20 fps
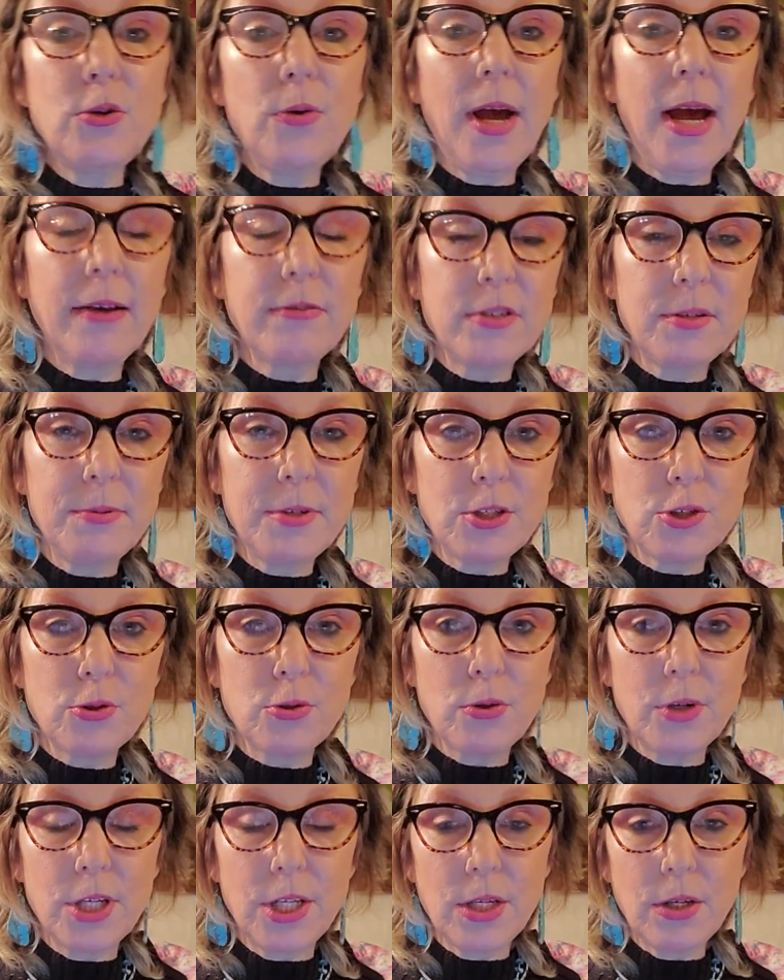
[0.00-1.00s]
You have to be
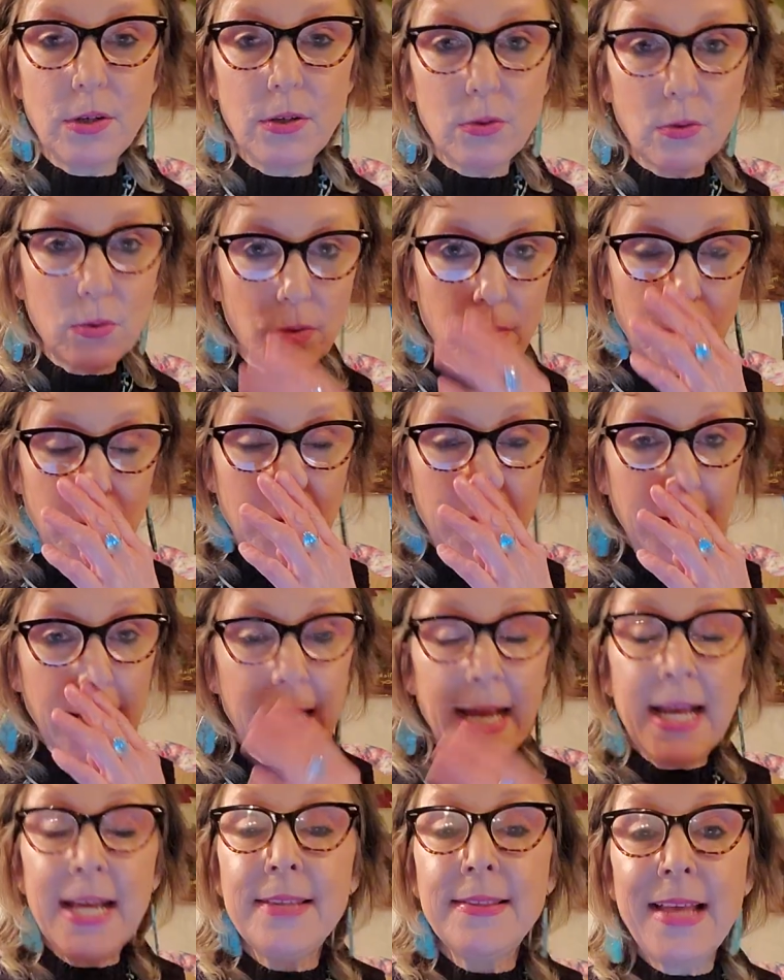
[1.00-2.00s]
true to you
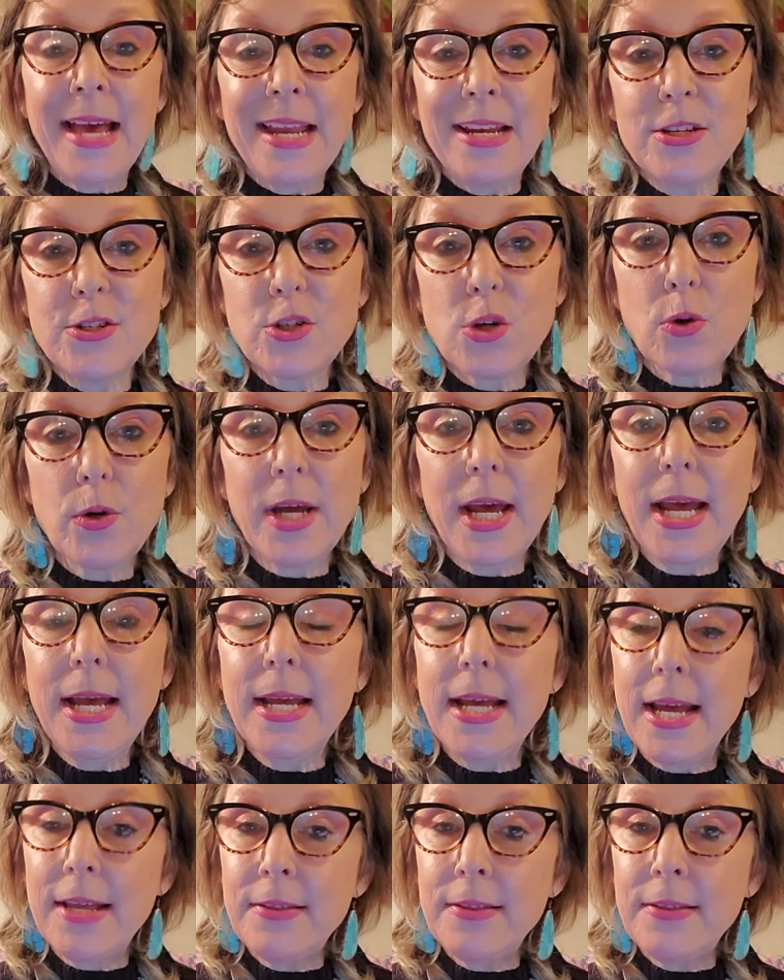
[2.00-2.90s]
and that is okay.